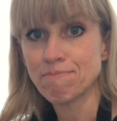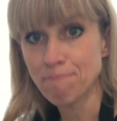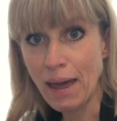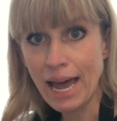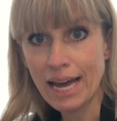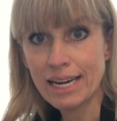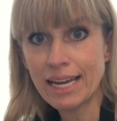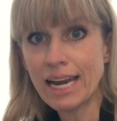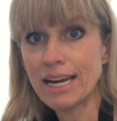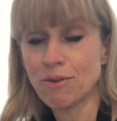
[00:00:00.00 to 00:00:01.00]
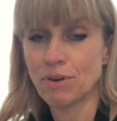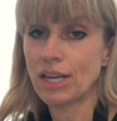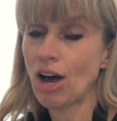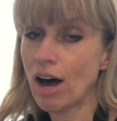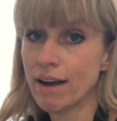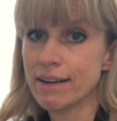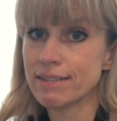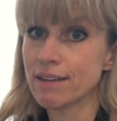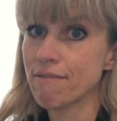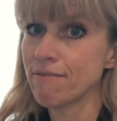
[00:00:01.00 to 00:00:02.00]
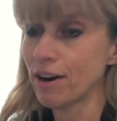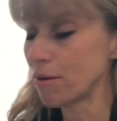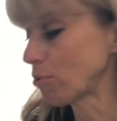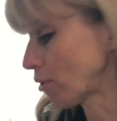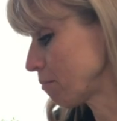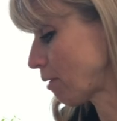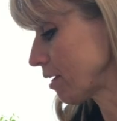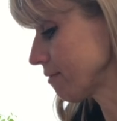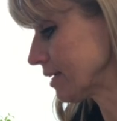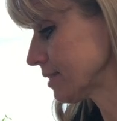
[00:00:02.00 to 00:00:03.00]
pan and getting it really hot is a very important part of this.